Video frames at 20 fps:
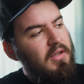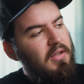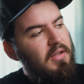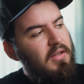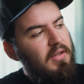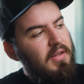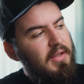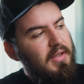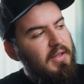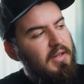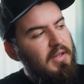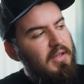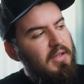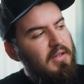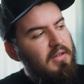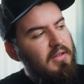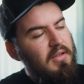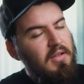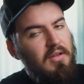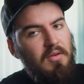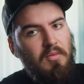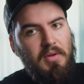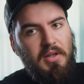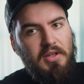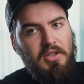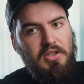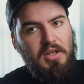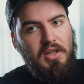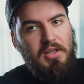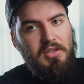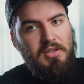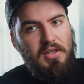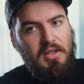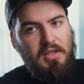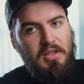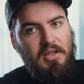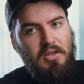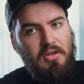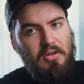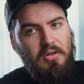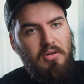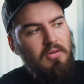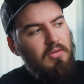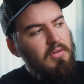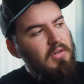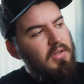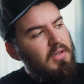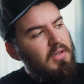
Click it in. We can change the hue,